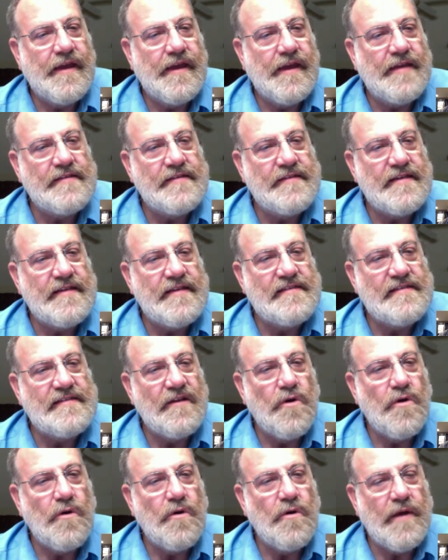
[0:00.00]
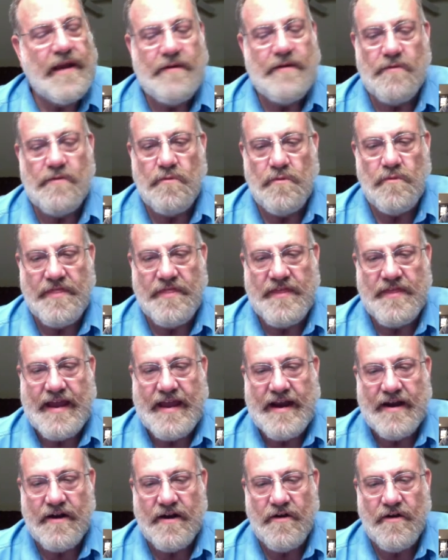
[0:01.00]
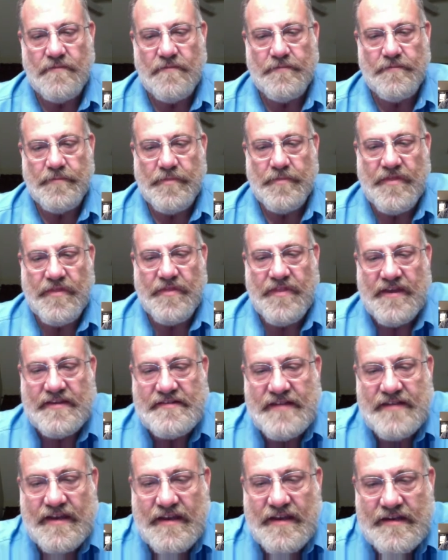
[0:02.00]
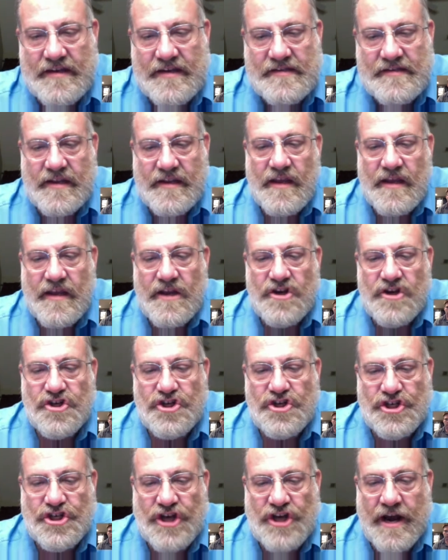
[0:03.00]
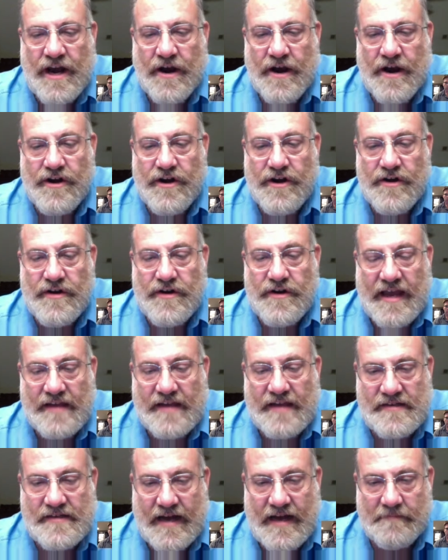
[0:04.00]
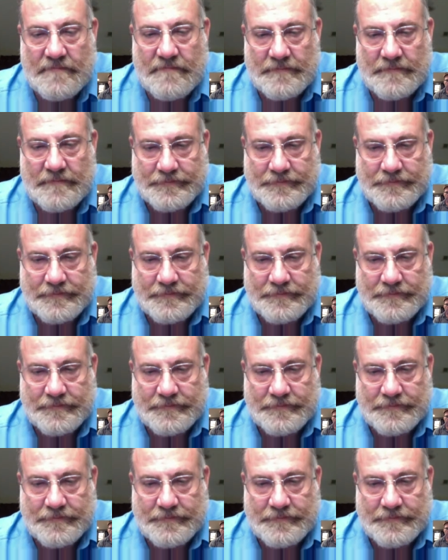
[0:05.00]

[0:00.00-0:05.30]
is this little green one with the arrow. This is share your desktop.